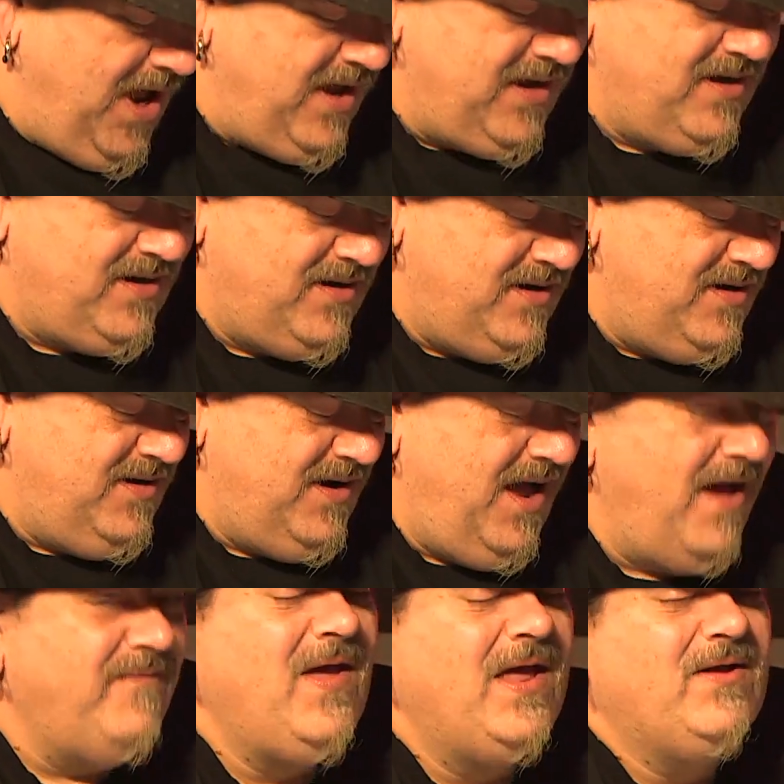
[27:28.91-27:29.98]
hear
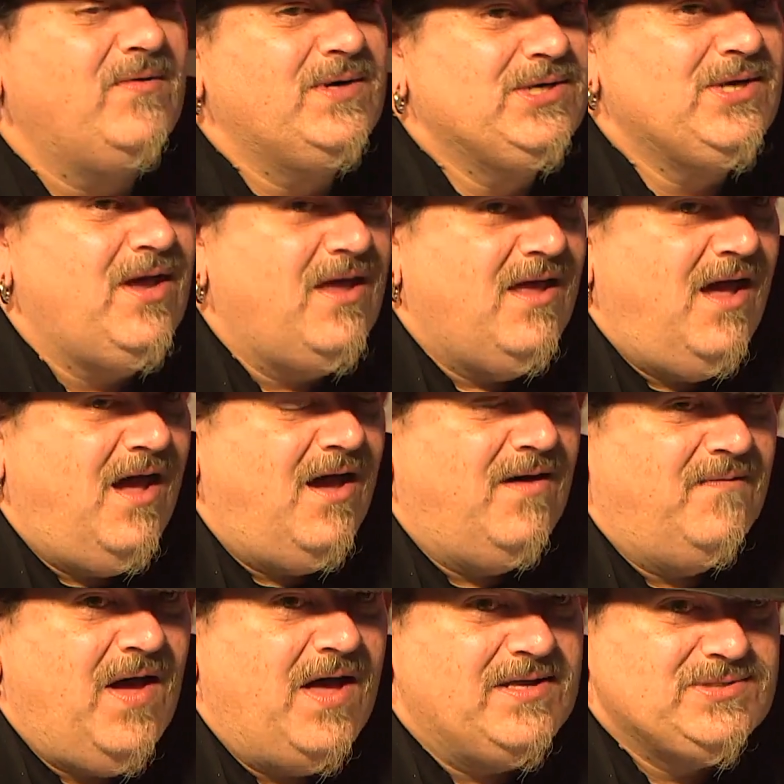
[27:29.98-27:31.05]
of
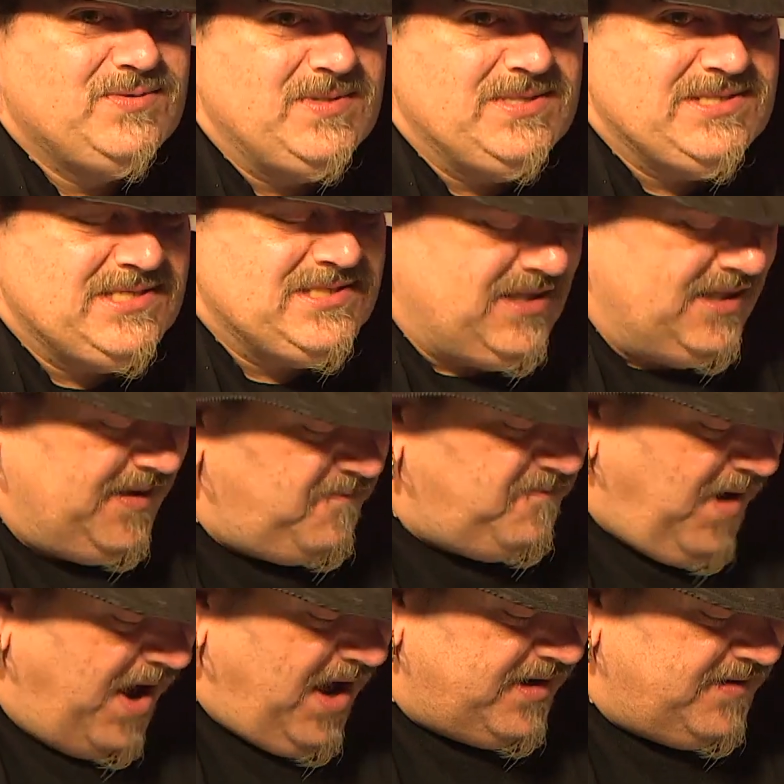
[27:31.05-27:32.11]
Sweet Cicely,
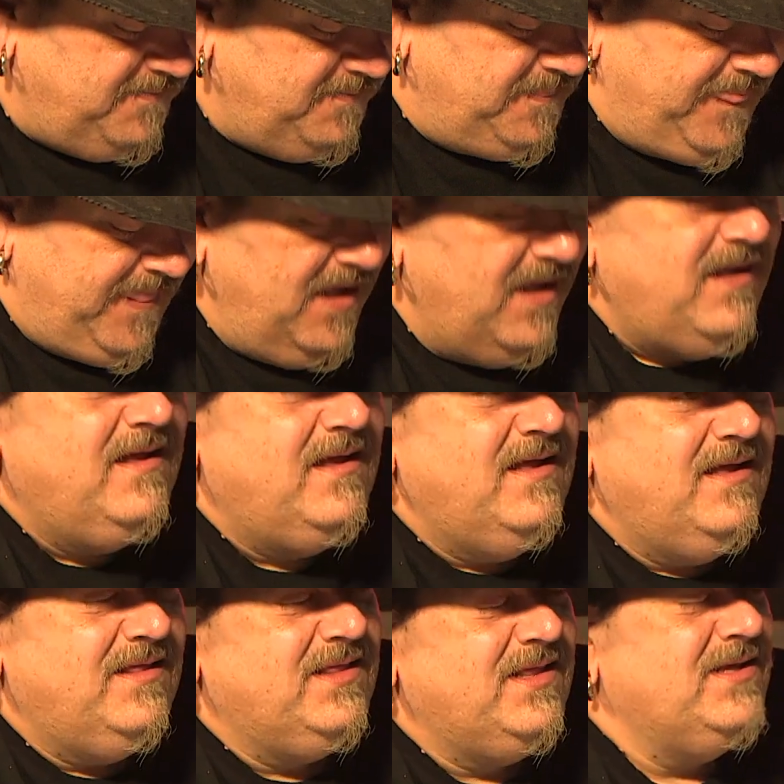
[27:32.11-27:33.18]
but
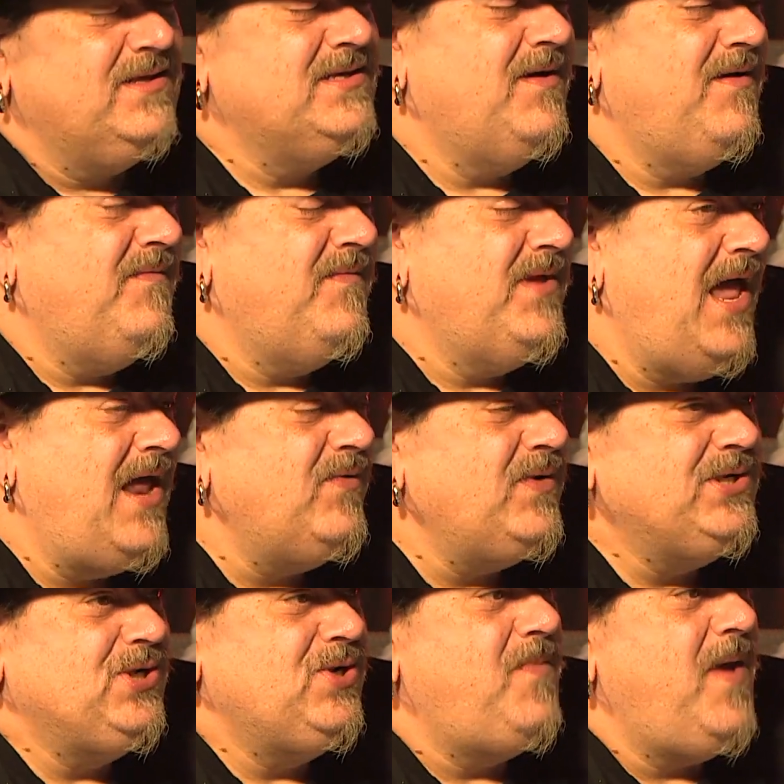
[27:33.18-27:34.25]
Henry
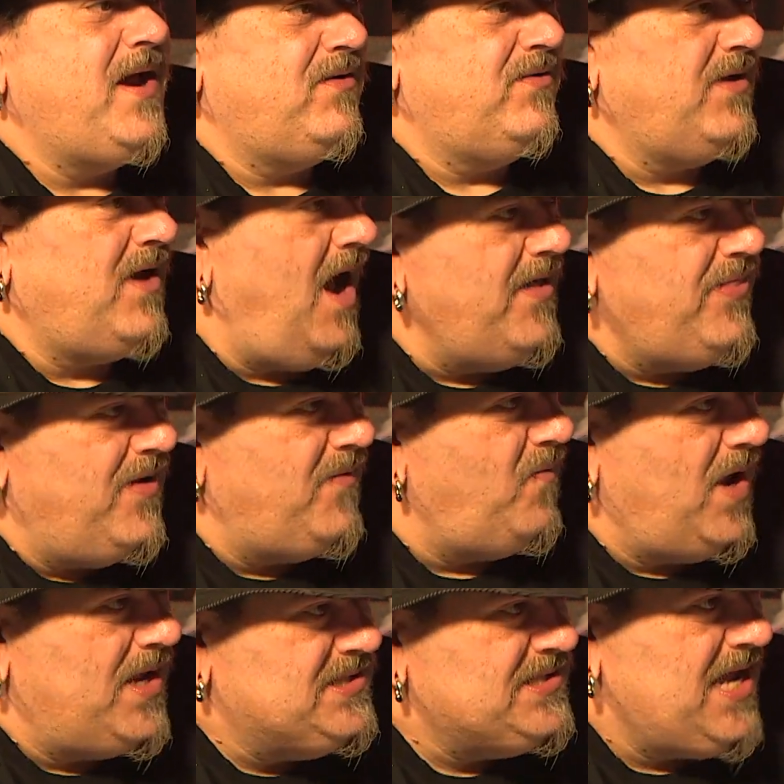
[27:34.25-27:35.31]
Shoemaker, the guy that
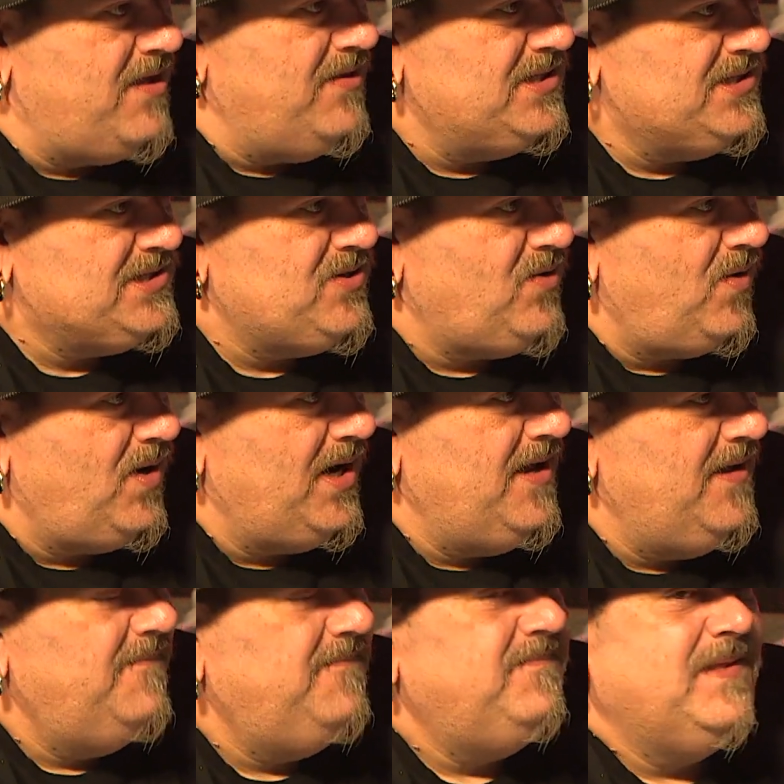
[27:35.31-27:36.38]
writes down this
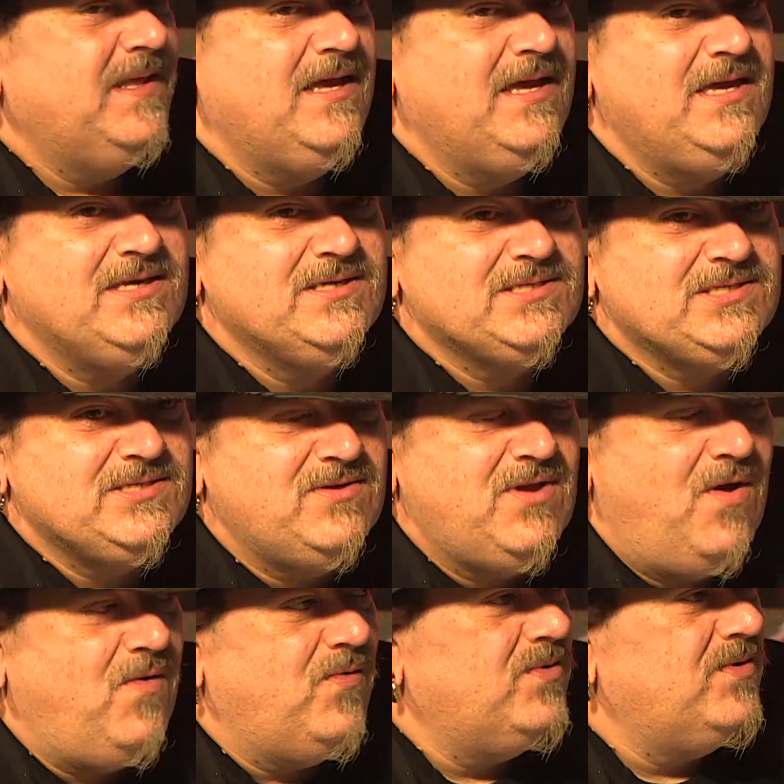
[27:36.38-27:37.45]
story, he is
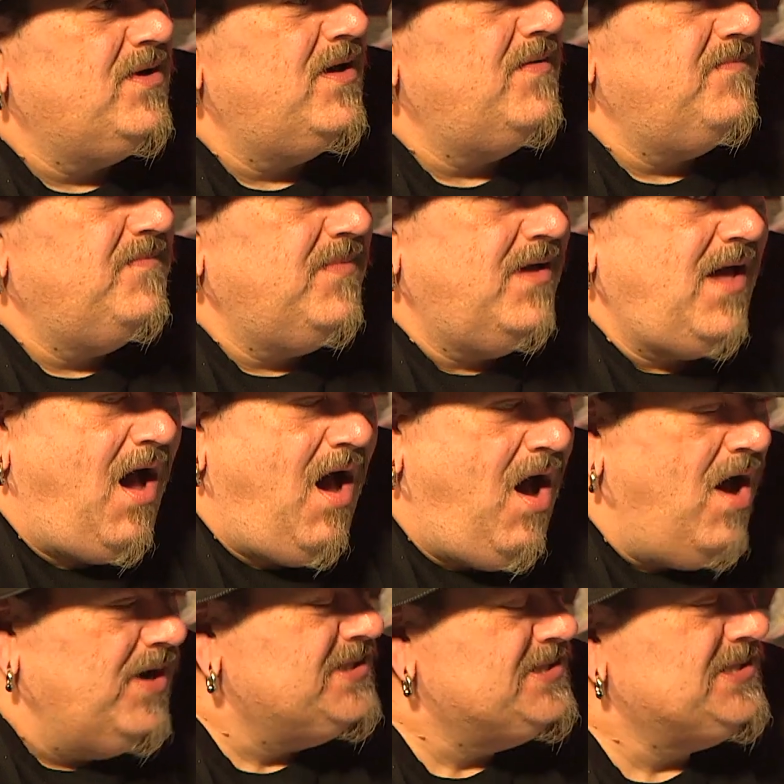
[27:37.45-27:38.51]
known
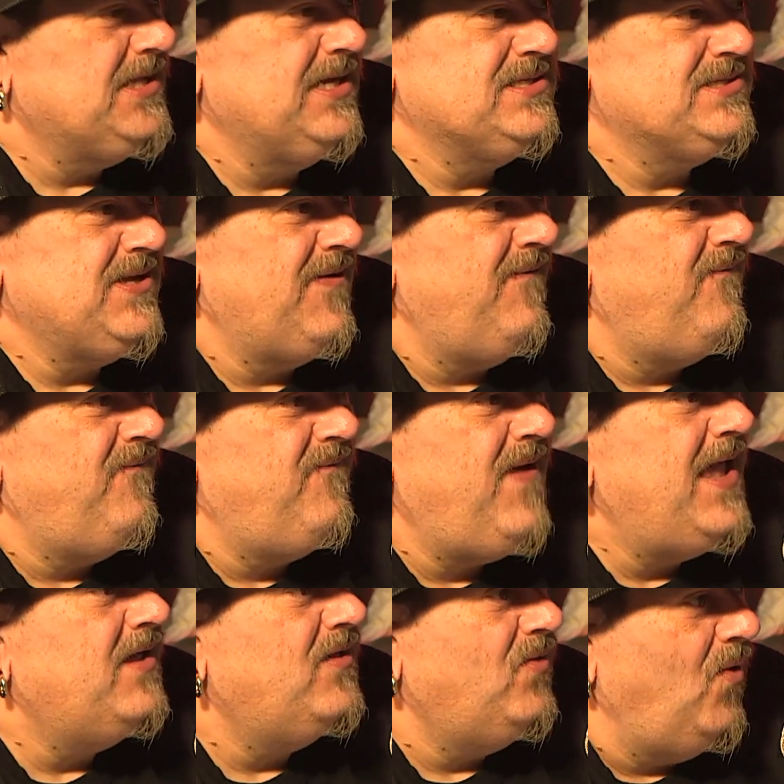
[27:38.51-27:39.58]
honestly as a
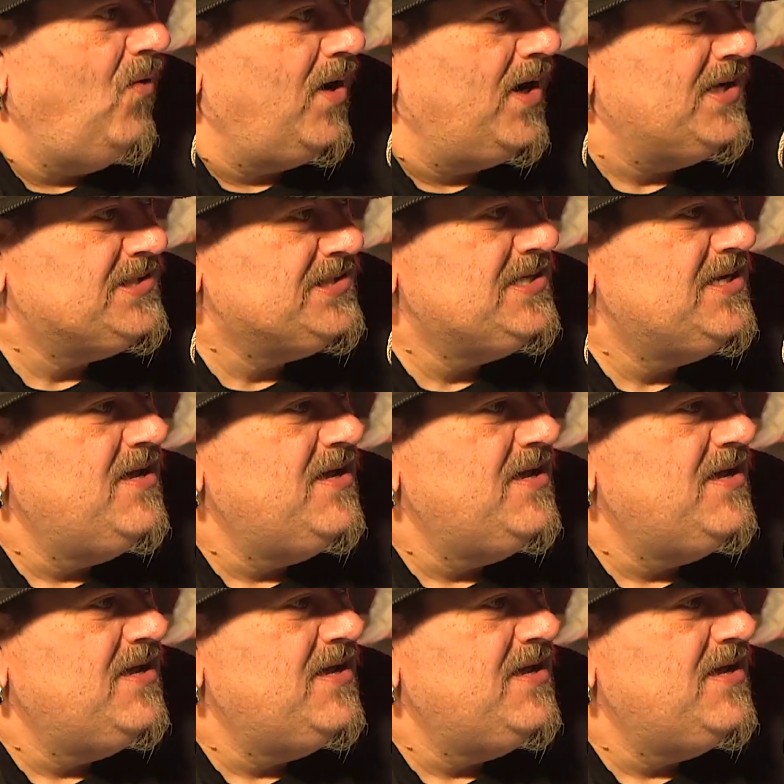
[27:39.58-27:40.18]
fake lorist.